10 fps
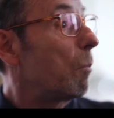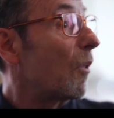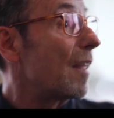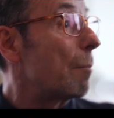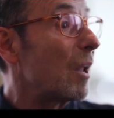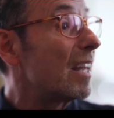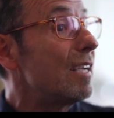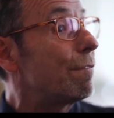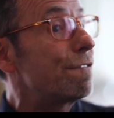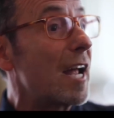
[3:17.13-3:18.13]
But the
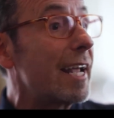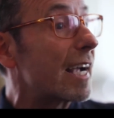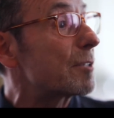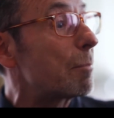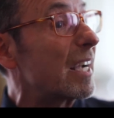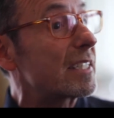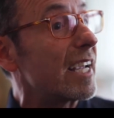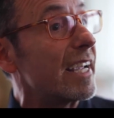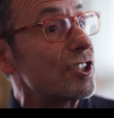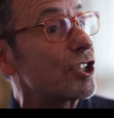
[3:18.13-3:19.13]
belief and
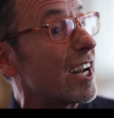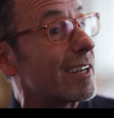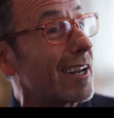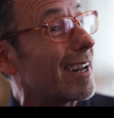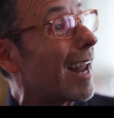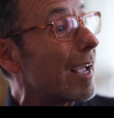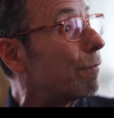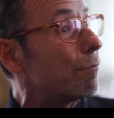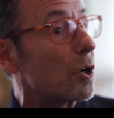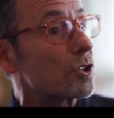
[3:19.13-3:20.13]
expectation in
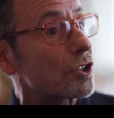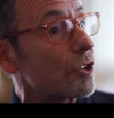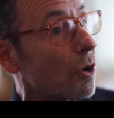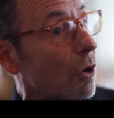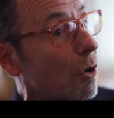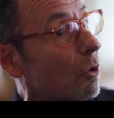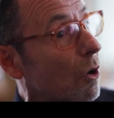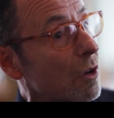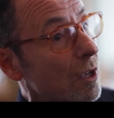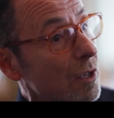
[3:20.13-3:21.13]
life was so
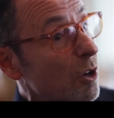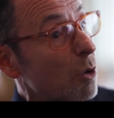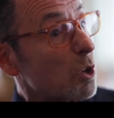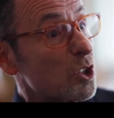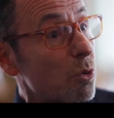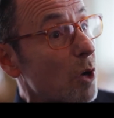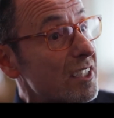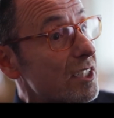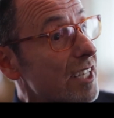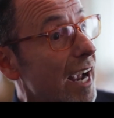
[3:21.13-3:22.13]
low, was
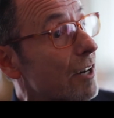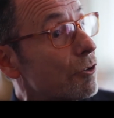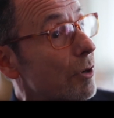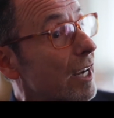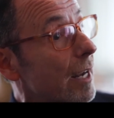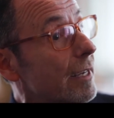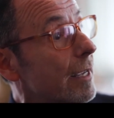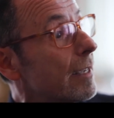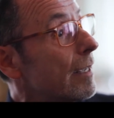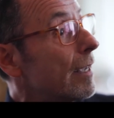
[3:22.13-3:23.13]
quite sad really.